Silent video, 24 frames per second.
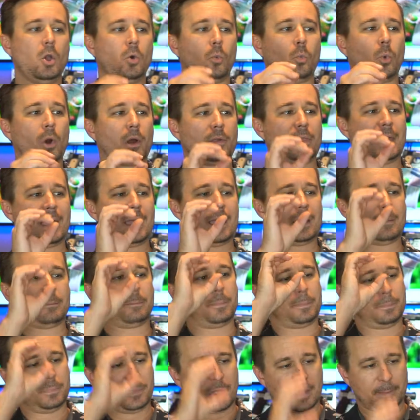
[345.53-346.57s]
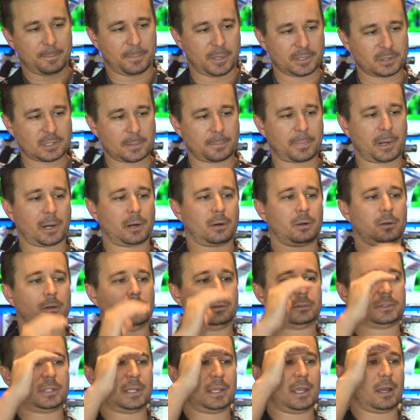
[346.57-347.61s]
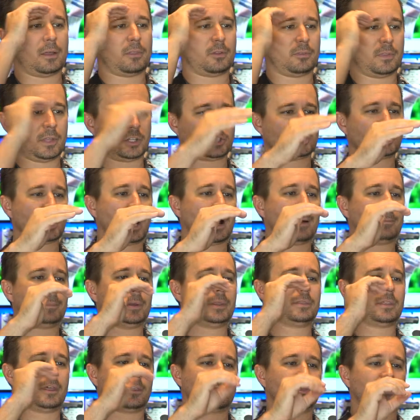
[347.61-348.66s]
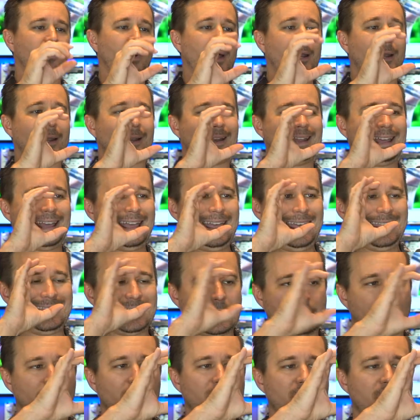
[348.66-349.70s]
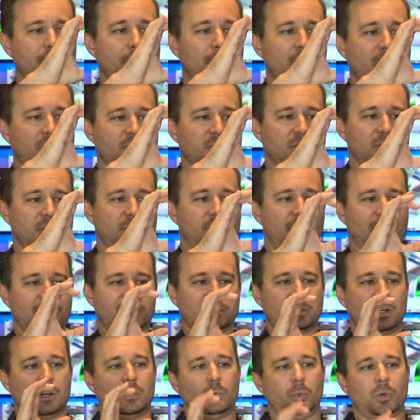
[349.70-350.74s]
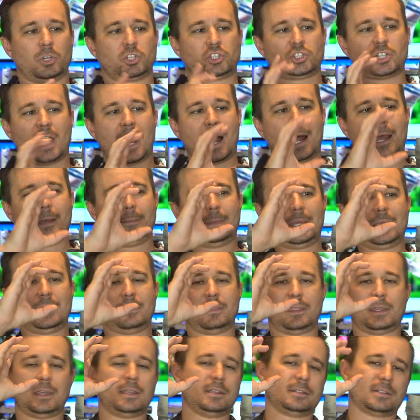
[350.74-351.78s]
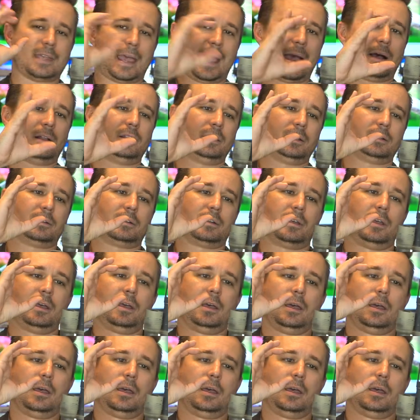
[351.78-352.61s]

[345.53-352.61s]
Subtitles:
where they put the barrel together, they chop it, they thread it, they put the muzzle device on, which timing these Allen